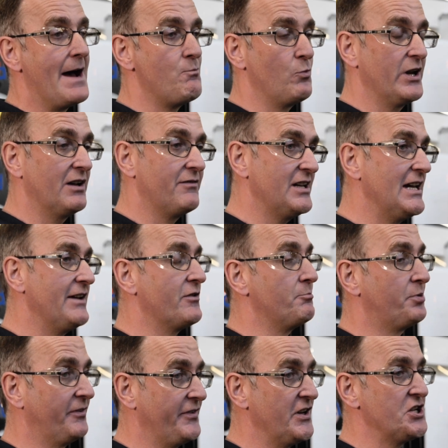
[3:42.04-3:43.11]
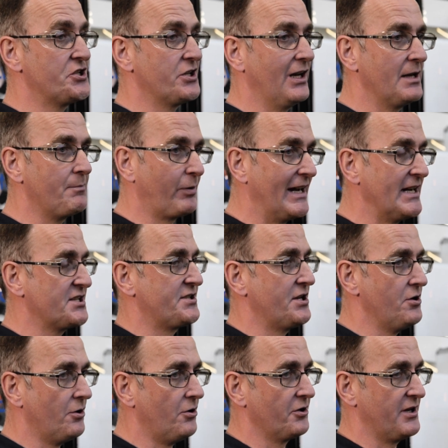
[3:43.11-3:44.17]
and we have even provisionally placed
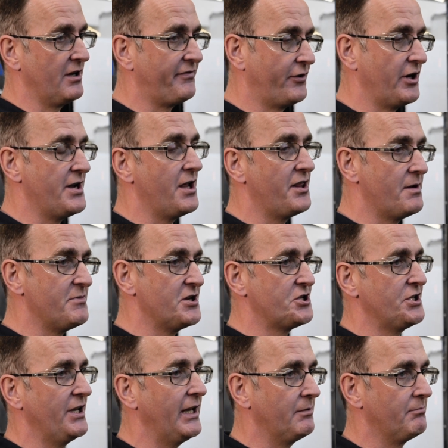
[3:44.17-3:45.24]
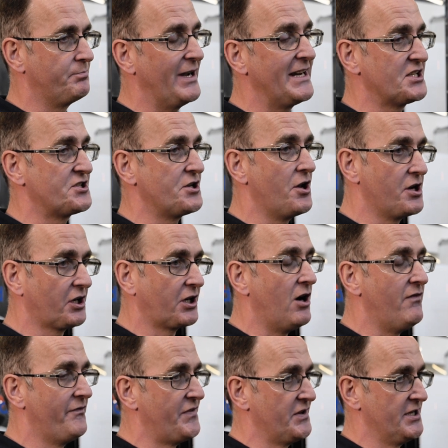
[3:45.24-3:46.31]
an order for another machine based on the
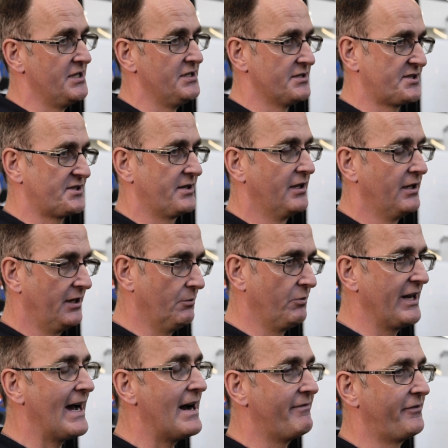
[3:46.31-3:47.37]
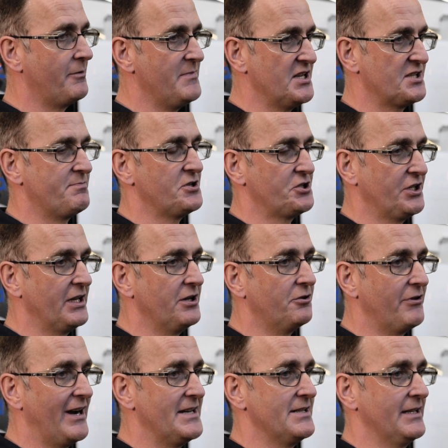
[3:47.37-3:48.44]
confidence that we have from this machine
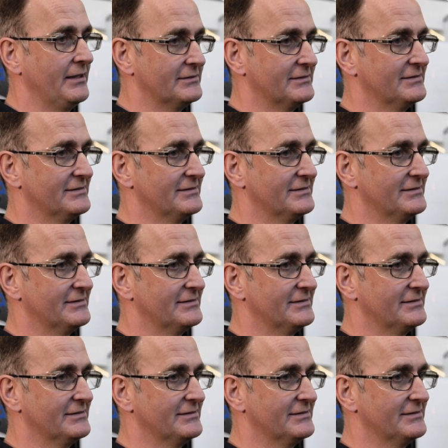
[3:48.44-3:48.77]
already.